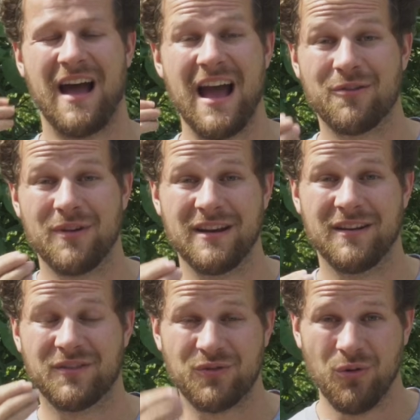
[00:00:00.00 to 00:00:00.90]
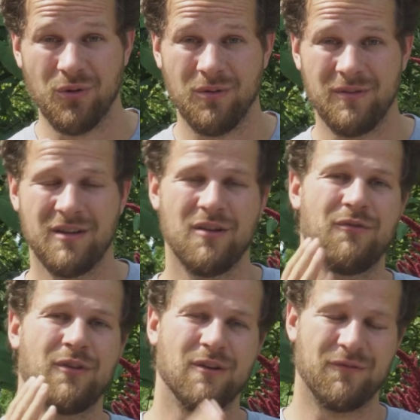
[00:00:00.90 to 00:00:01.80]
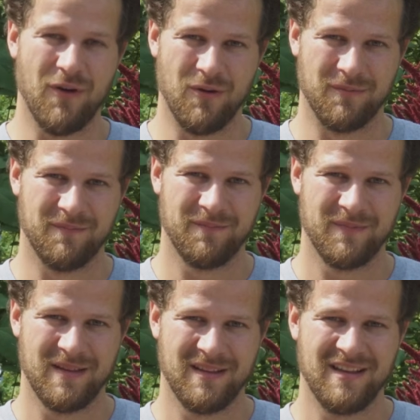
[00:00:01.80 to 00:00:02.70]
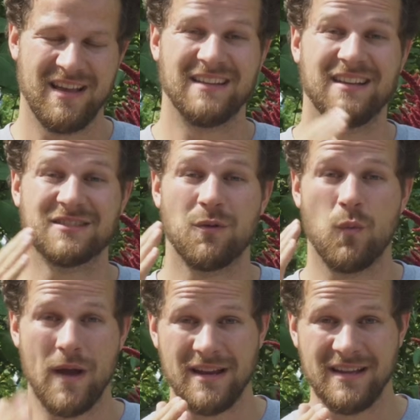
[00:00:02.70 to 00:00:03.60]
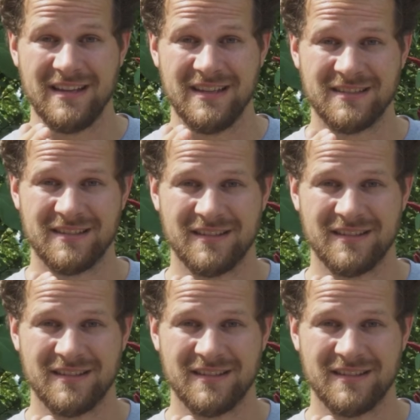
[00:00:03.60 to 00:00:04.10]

I created a tool for your phone. It doesn't weigh the yeast,